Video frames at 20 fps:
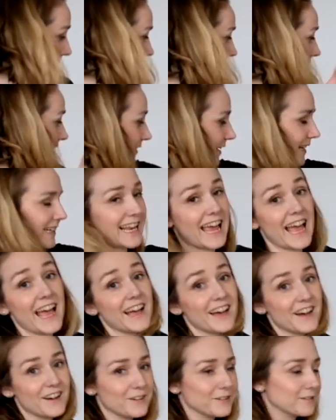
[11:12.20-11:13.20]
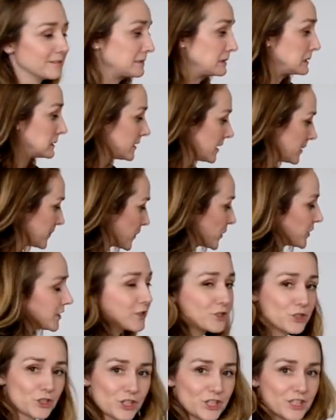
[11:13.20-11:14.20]
All right, now,
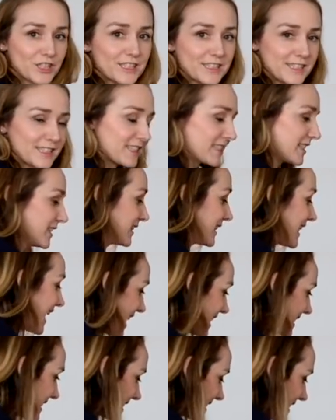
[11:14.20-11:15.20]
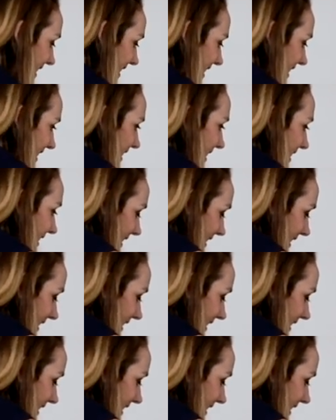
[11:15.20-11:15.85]
pretty sure this is the last thing.